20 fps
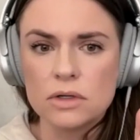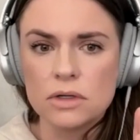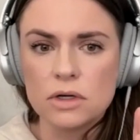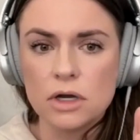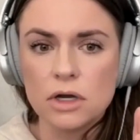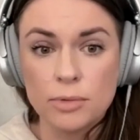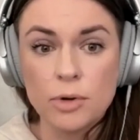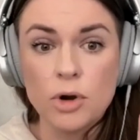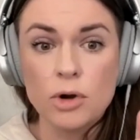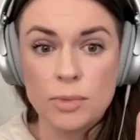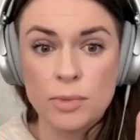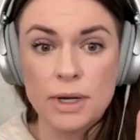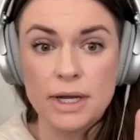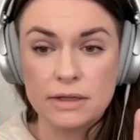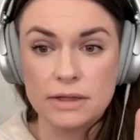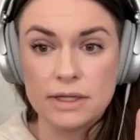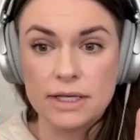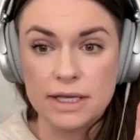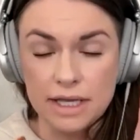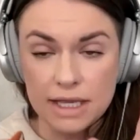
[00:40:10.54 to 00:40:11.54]

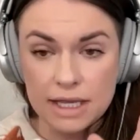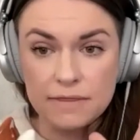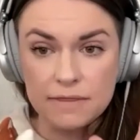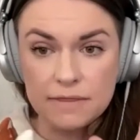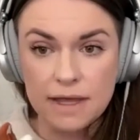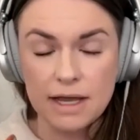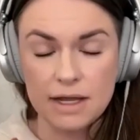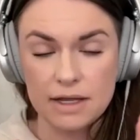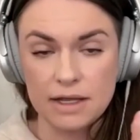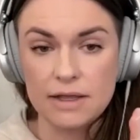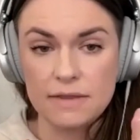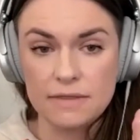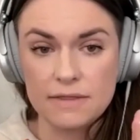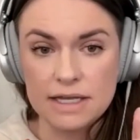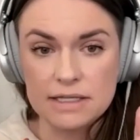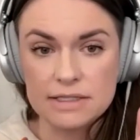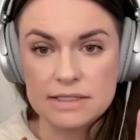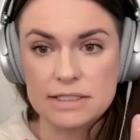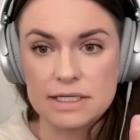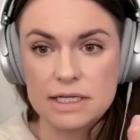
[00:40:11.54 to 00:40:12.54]
appropriately in
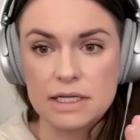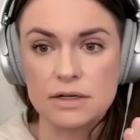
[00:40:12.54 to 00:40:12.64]
that state of